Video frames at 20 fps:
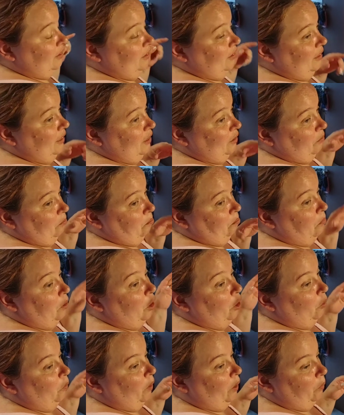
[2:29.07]
They
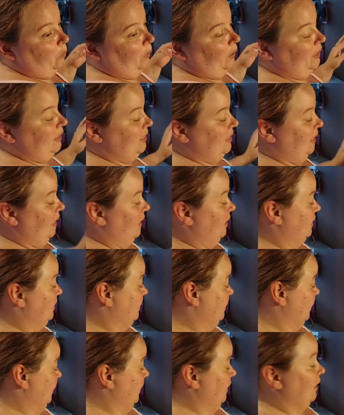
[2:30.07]
mow on
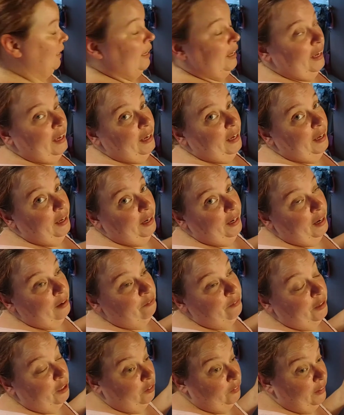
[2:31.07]
Wednesdays. And I
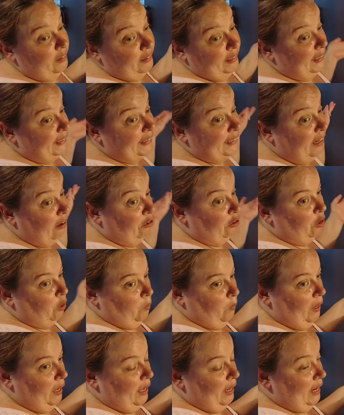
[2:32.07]
figured that that scared her
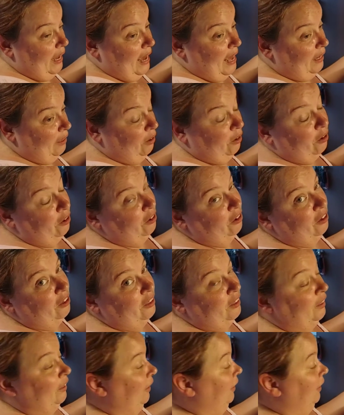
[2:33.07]
away, and I hadn't heard her.